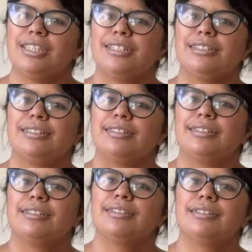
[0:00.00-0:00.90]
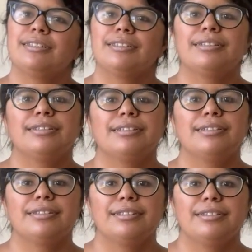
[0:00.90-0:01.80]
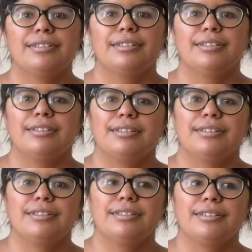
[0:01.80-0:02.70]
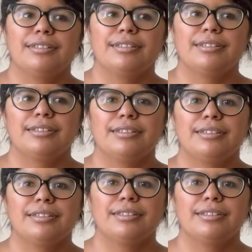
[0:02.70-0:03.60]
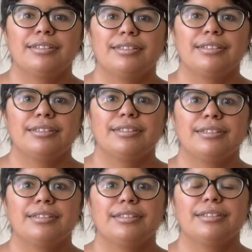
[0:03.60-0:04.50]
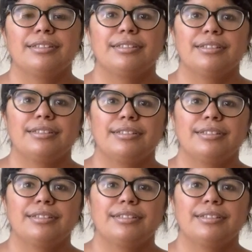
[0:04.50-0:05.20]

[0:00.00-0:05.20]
(silence)